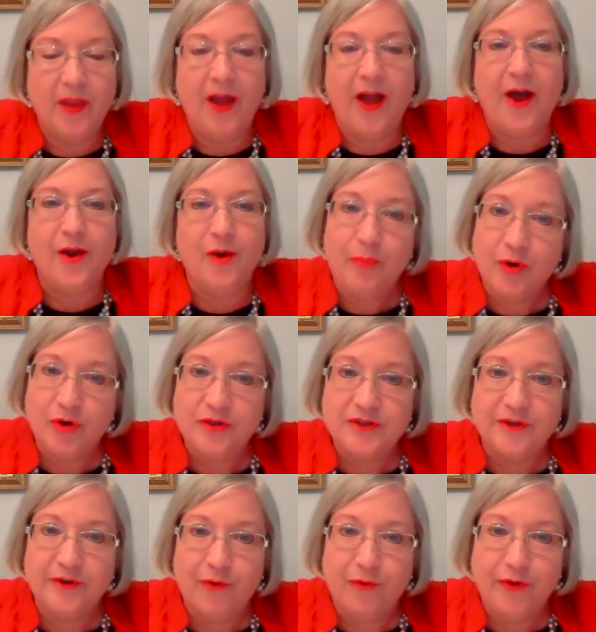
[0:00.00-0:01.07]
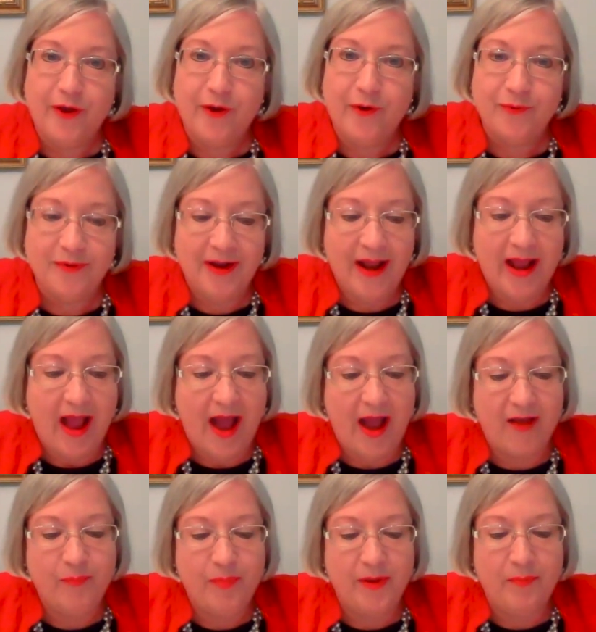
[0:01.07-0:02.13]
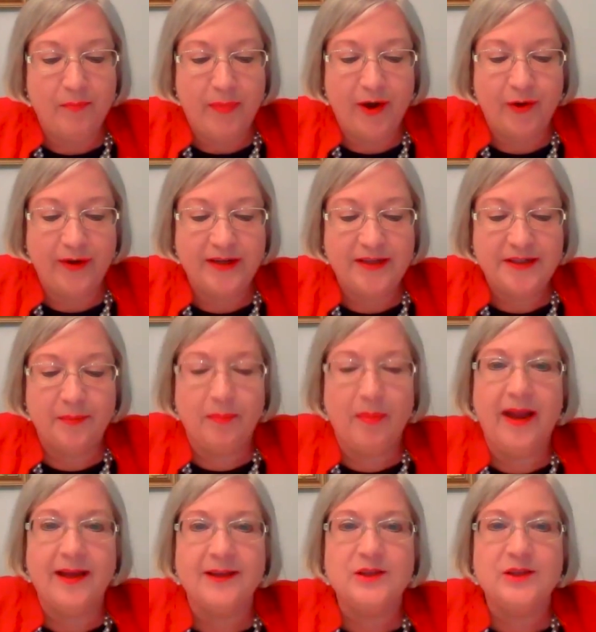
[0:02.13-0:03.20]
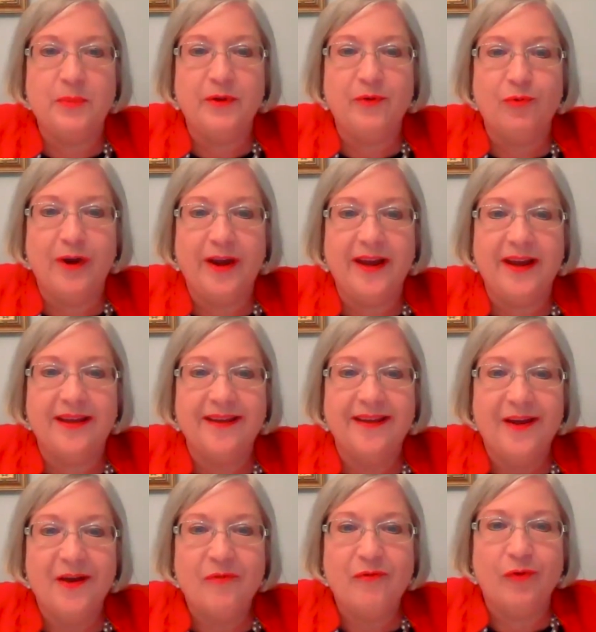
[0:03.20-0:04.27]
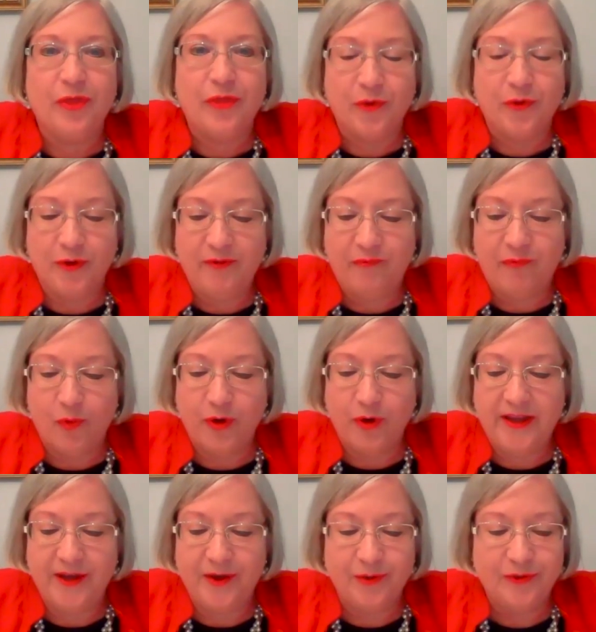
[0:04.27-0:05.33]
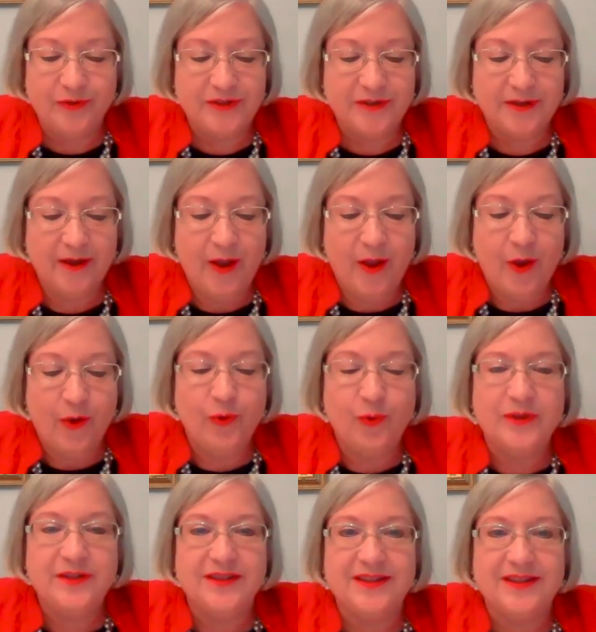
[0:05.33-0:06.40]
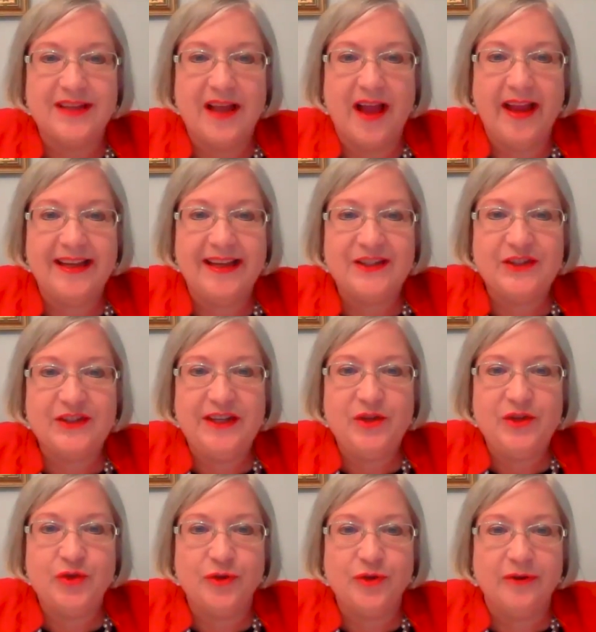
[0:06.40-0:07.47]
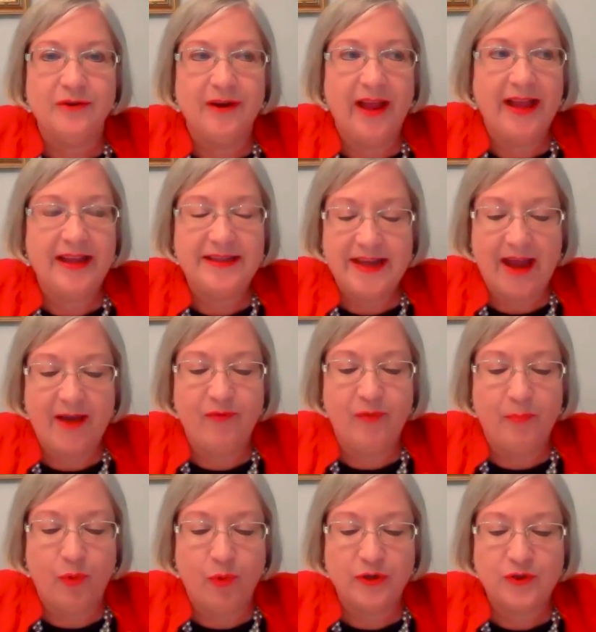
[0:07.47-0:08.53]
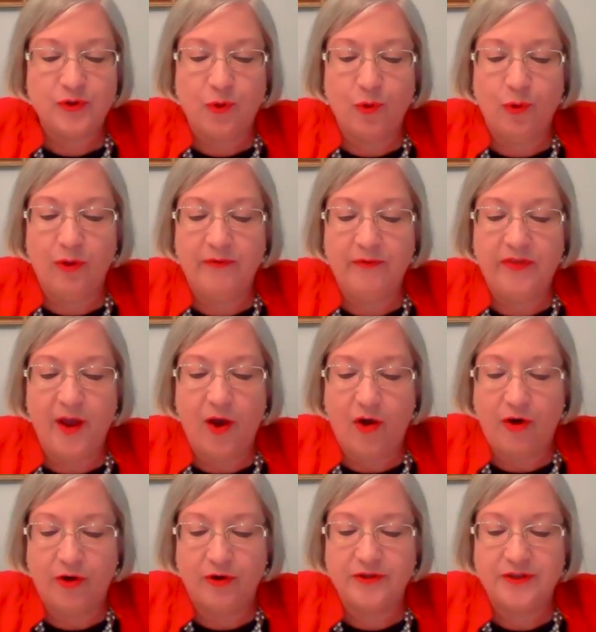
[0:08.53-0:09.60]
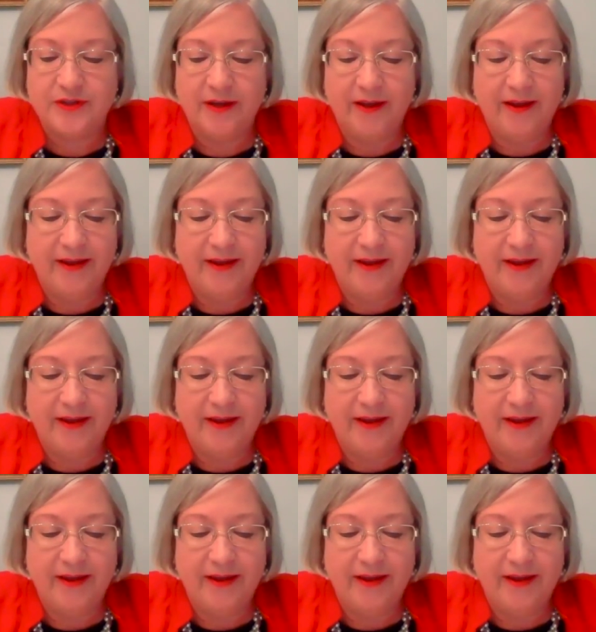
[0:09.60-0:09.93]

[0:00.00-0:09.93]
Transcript: On a personal note, I've been married to my husband, Rick, for 34 years, who is a science teacher at Davenport School of the Arts.